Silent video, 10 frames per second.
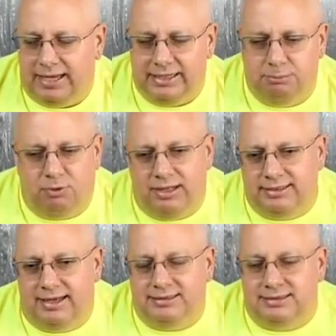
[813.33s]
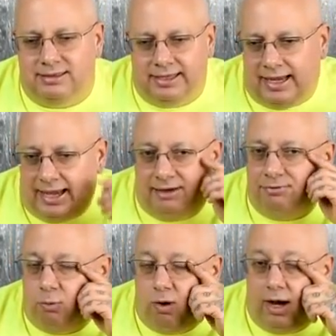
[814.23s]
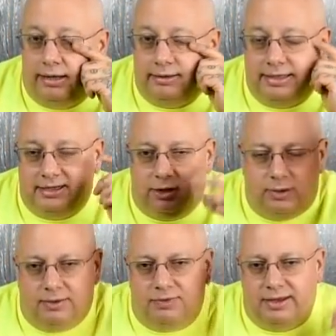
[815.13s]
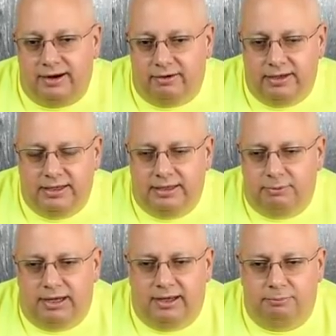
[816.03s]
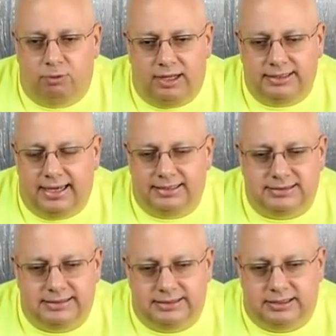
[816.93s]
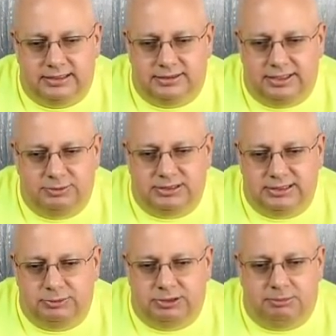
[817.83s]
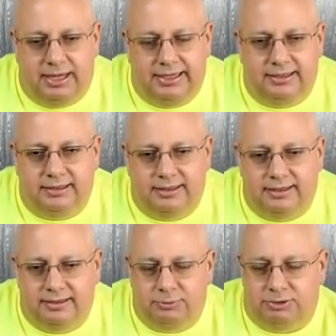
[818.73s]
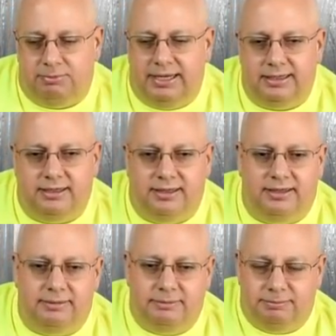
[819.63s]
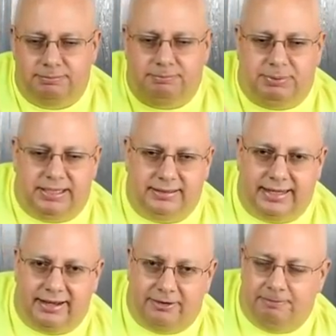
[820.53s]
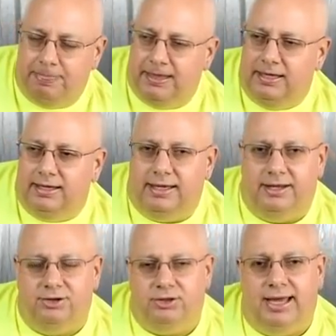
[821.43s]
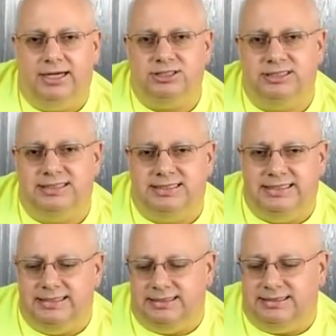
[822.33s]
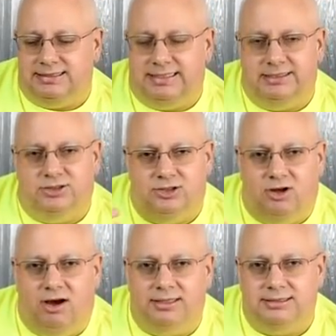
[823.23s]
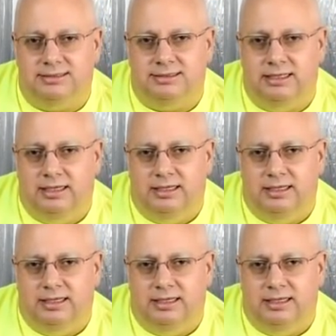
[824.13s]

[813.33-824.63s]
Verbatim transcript: I could broadcast it like a half a watt and go out there and broadcasting continuously with the mic uh, with the mic uh, ping down and you'll actually see the signal loss